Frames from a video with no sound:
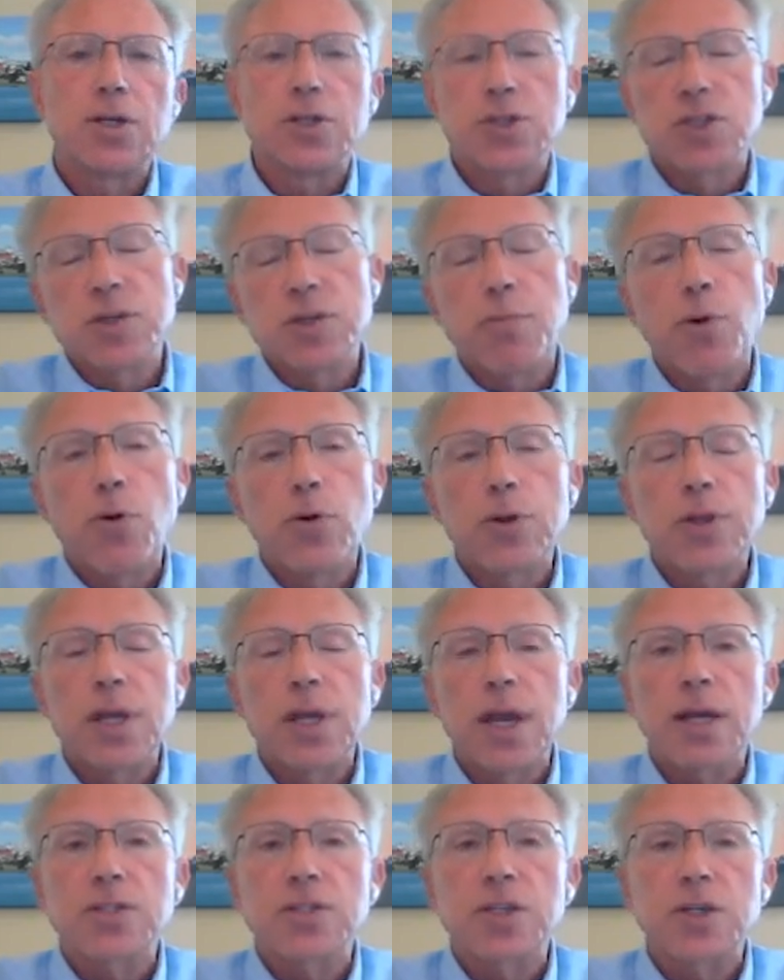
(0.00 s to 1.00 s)
to support
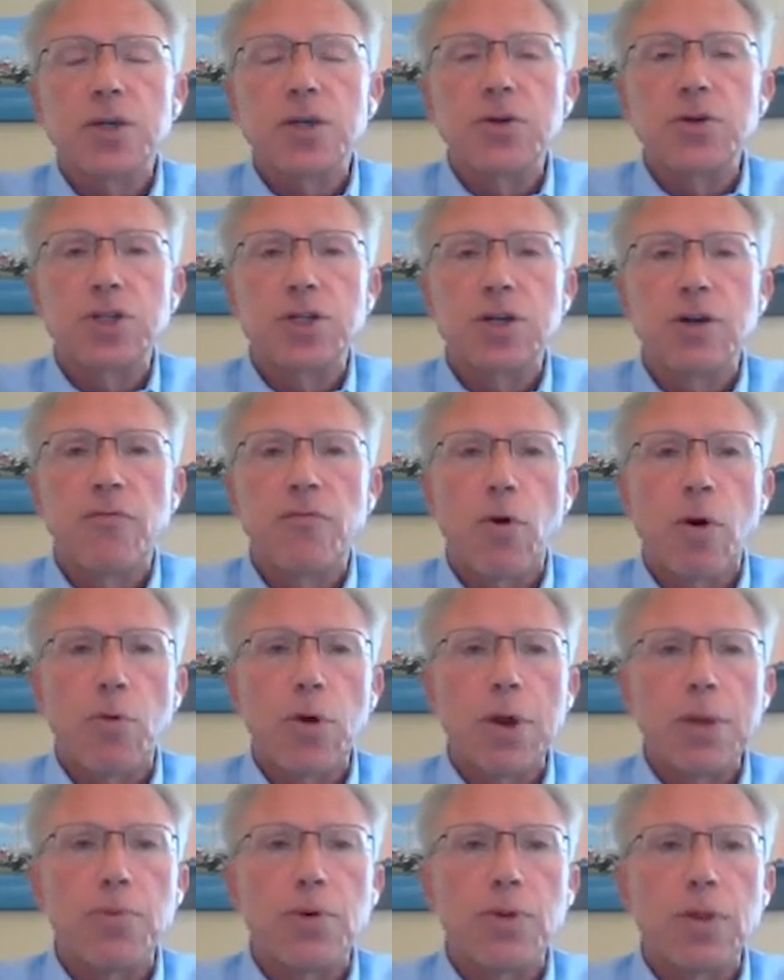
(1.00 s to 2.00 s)
the execution of
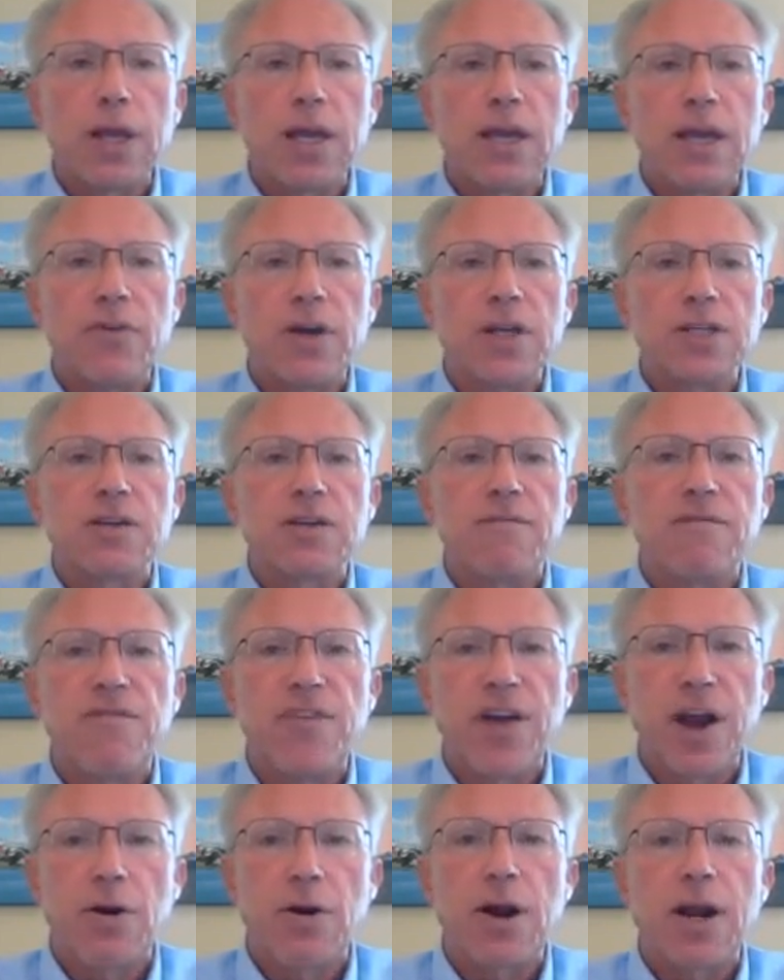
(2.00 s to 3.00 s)
what we believe is a
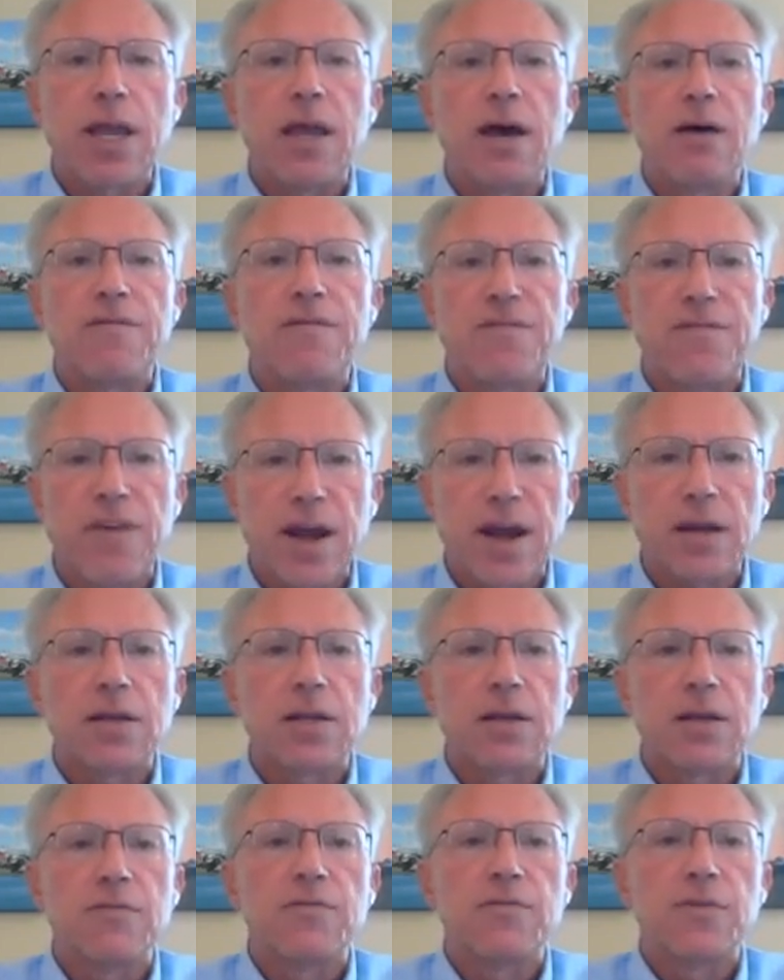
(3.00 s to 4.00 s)
very
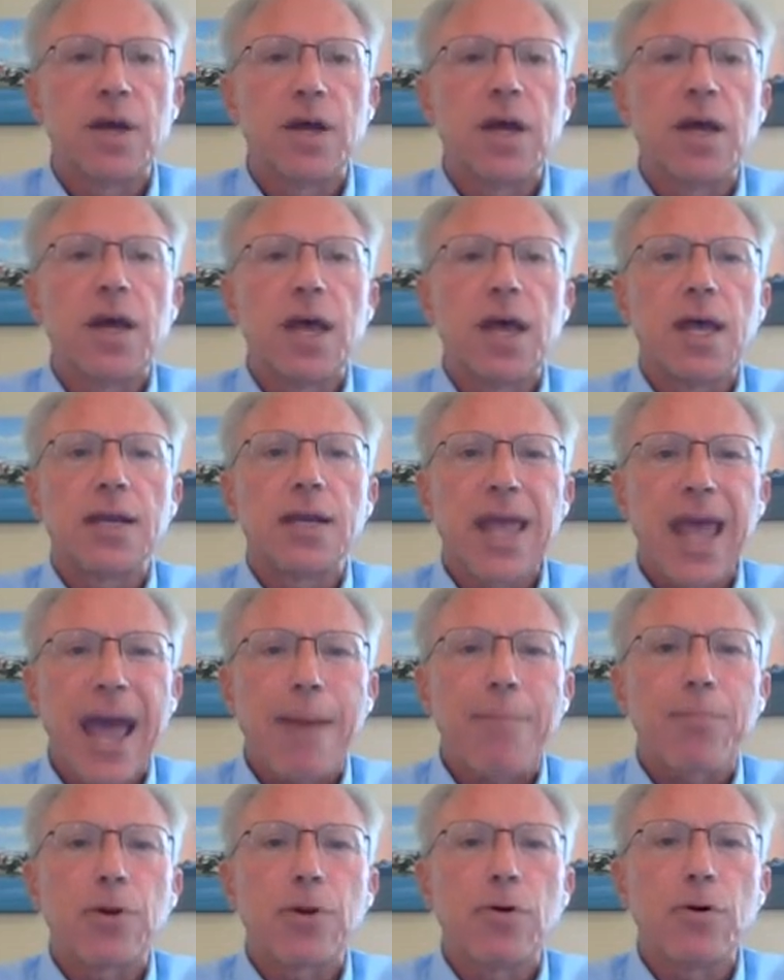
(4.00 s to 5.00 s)
effective and
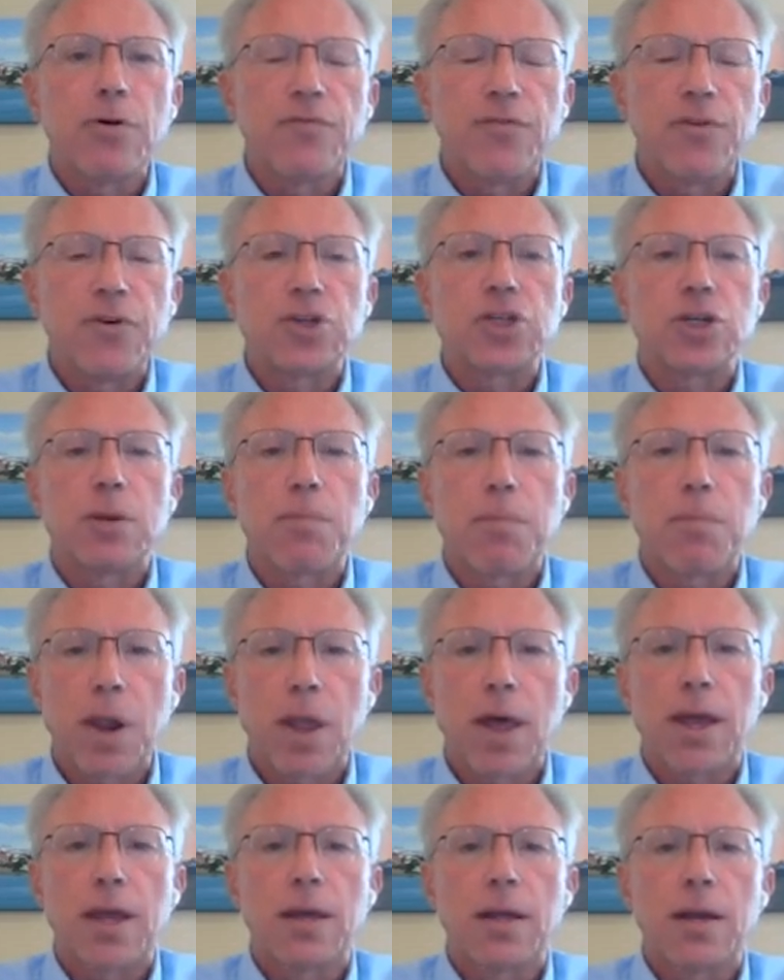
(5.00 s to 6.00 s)
capital efficient
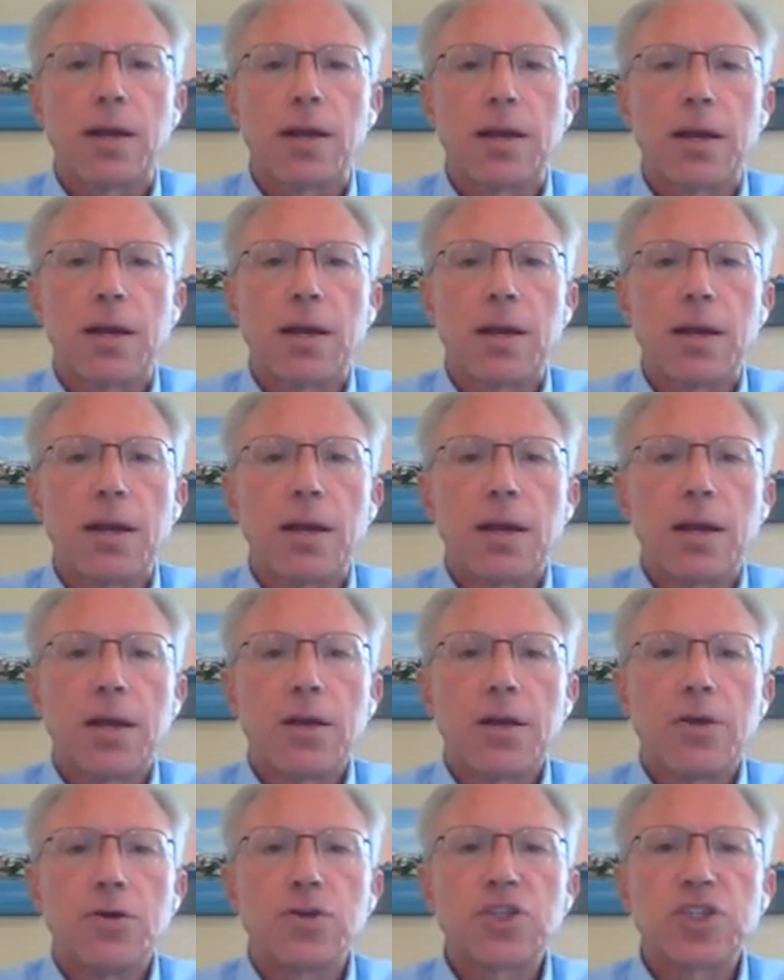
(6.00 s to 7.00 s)
plan.
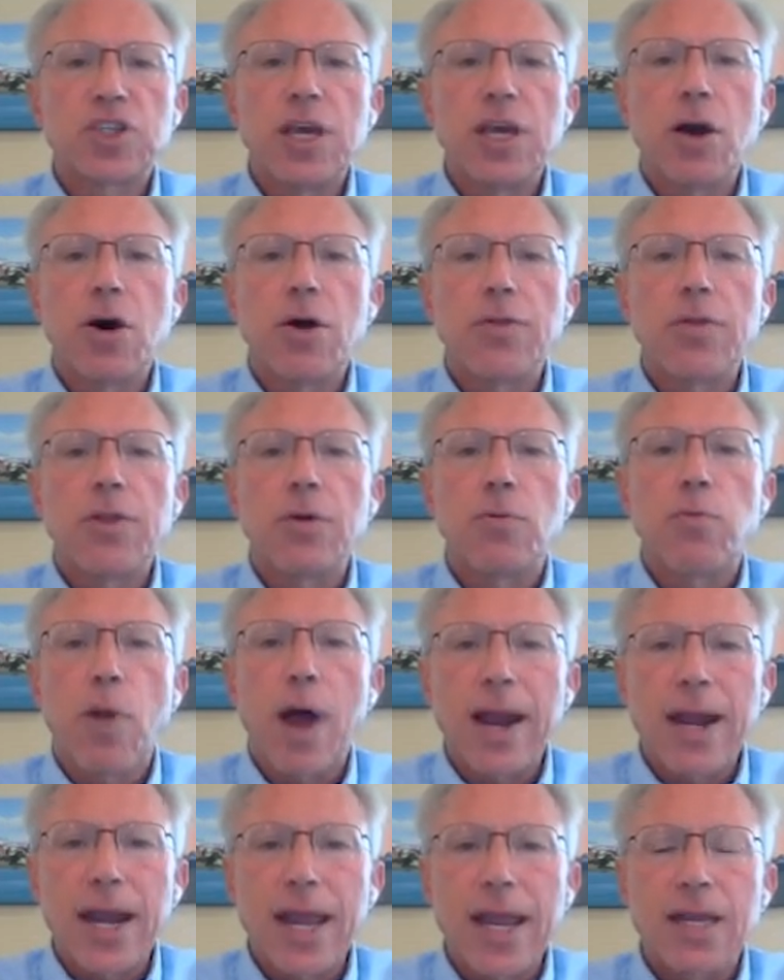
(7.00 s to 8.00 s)
You see on the
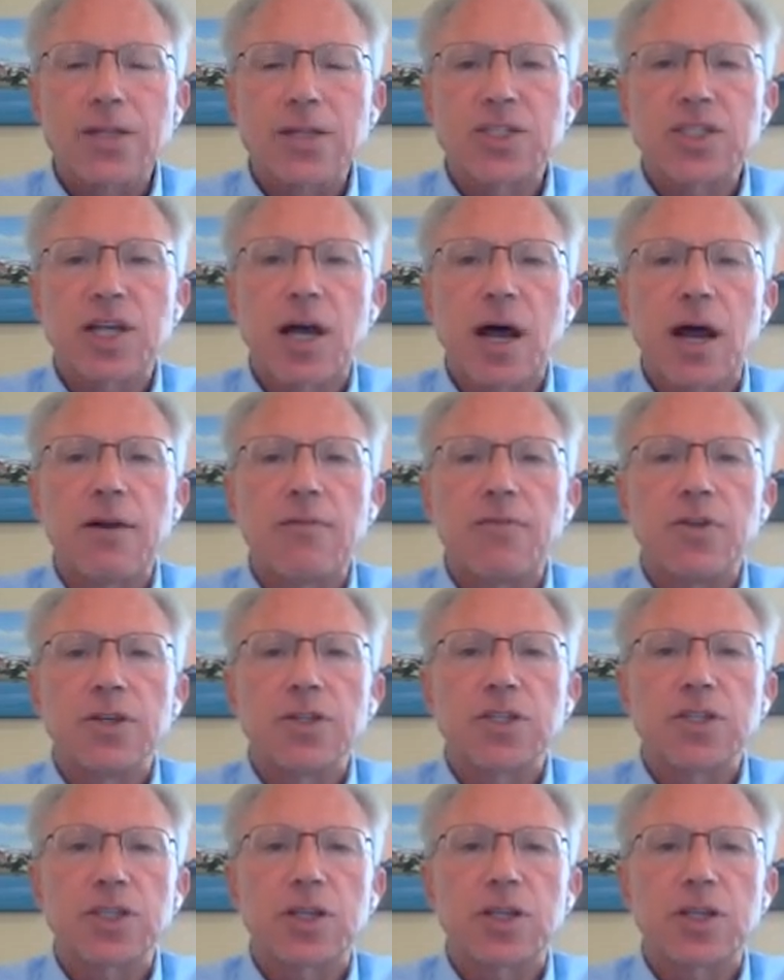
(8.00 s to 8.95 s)
right hand side of this